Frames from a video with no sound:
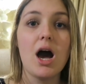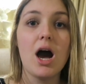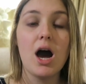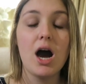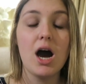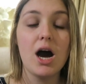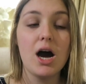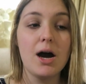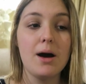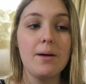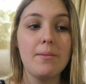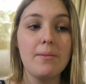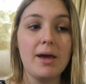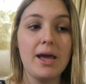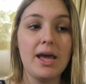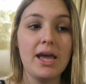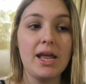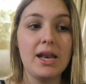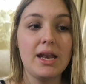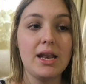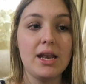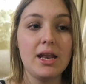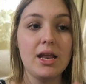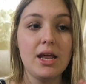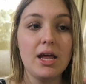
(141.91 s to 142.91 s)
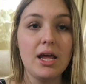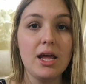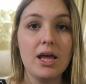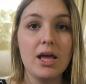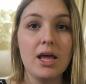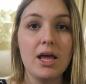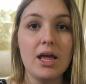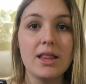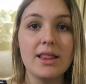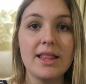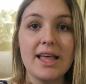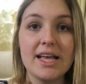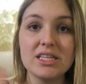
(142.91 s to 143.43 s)
and
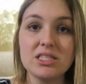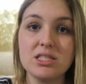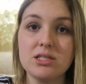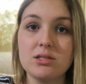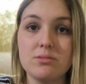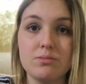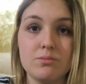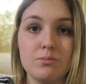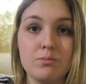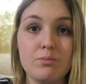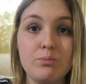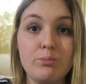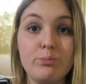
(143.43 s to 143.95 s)
that's